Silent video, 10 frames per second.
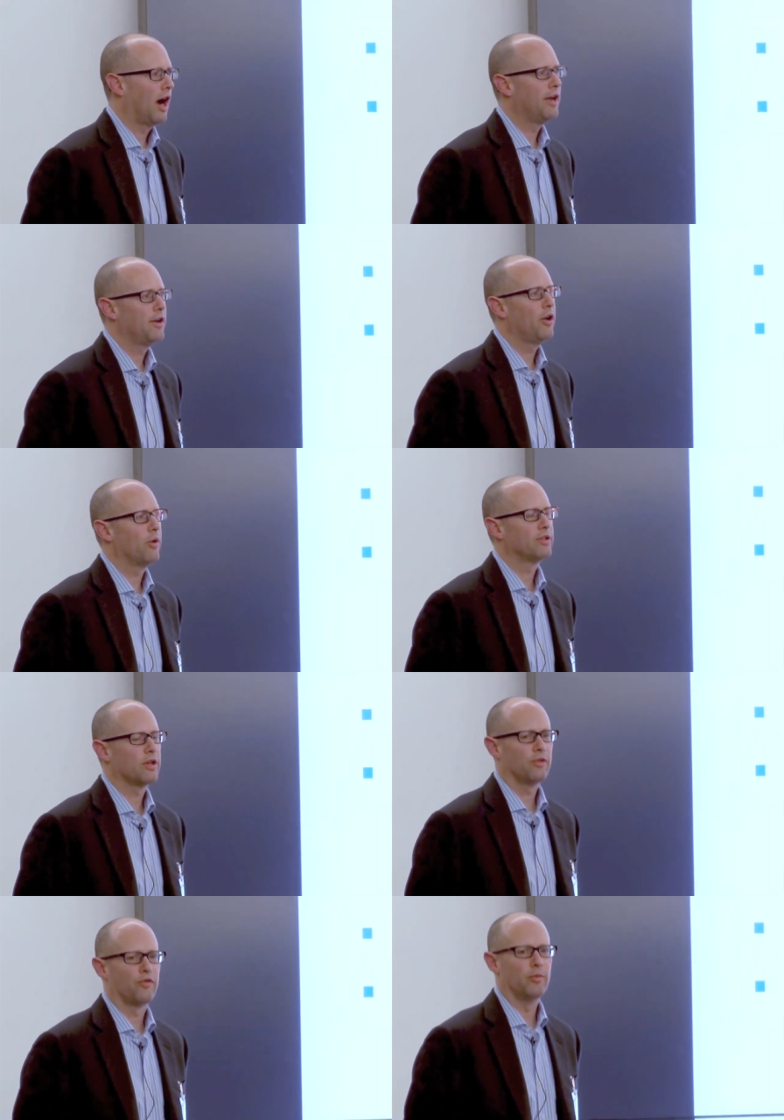I don't know. It's
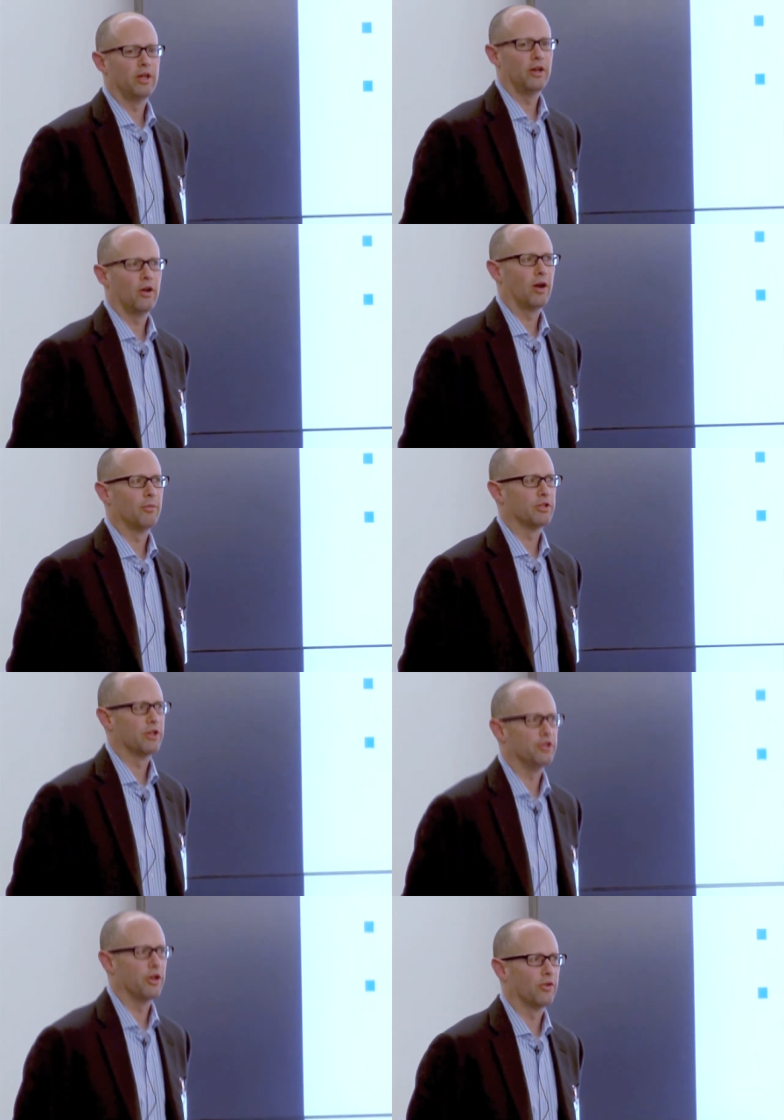hard for me to know how much
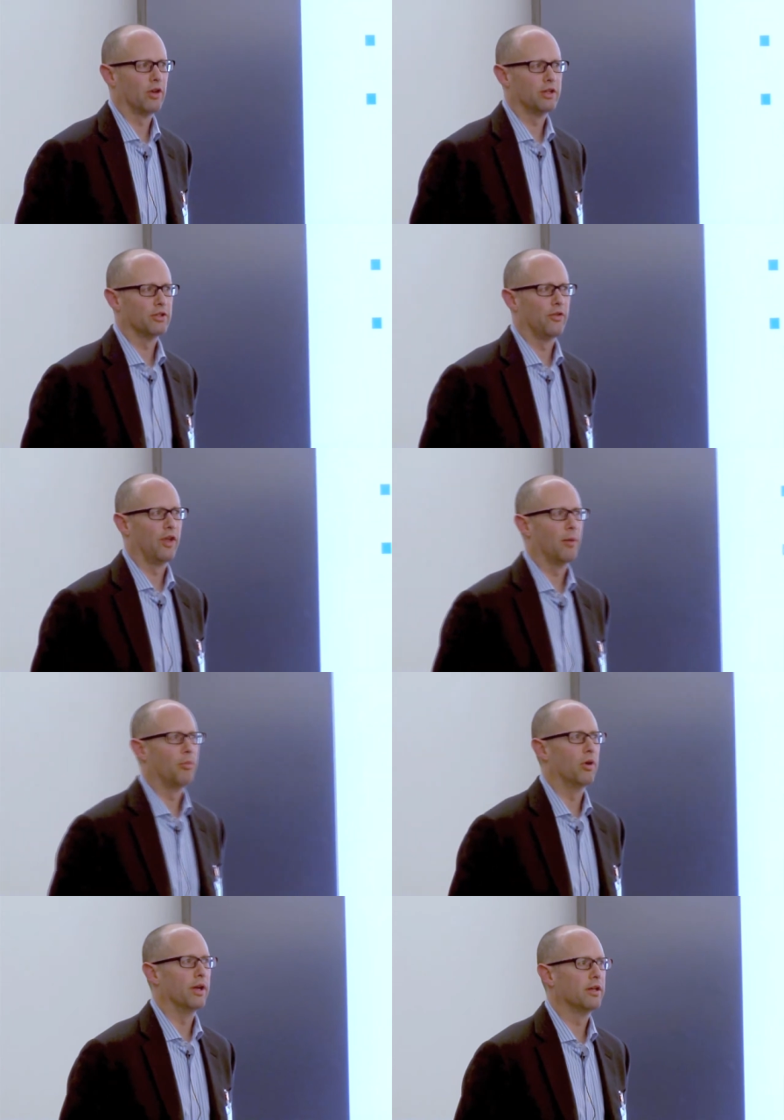to generalize on
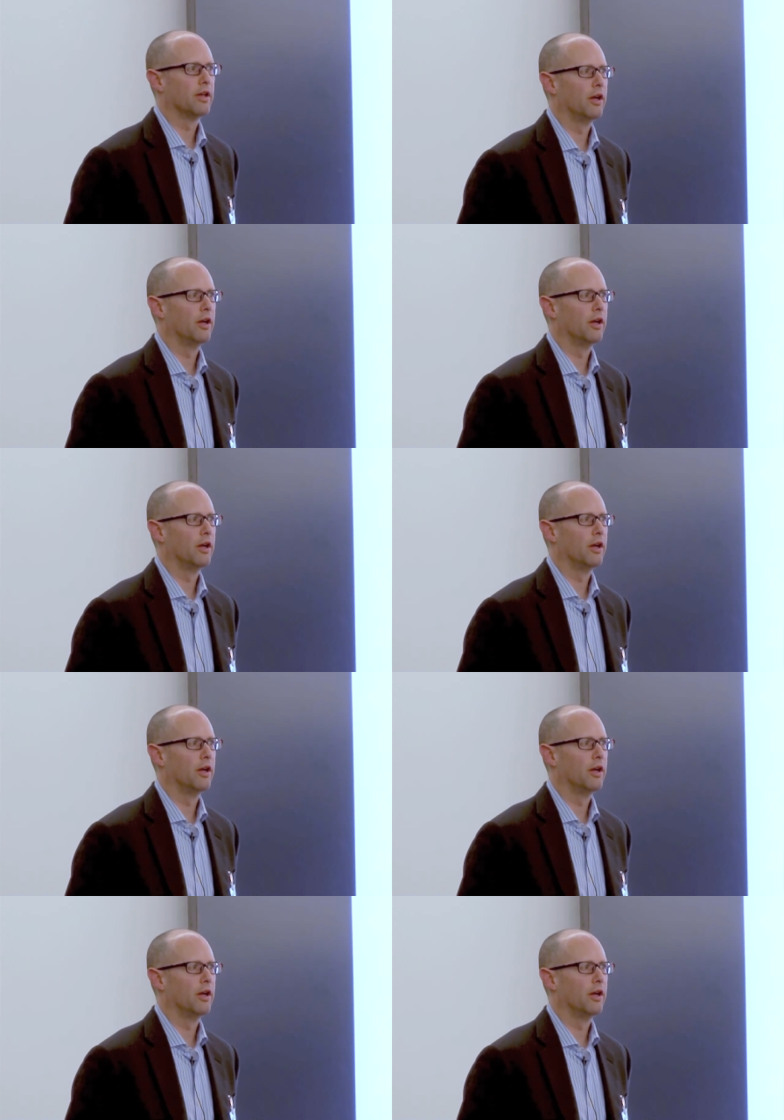that point.